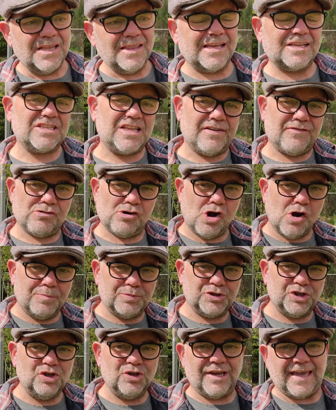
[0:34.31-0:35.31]
There's another
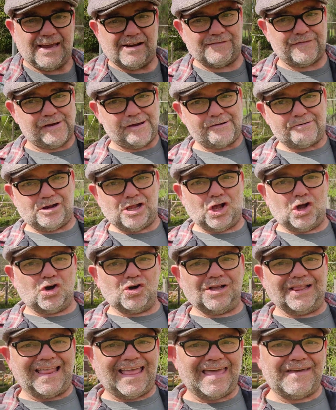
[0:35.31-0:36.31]
option, you get a very
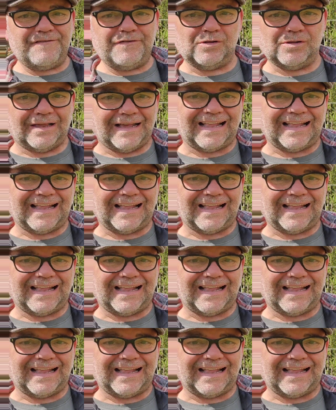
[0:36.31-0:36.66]
long level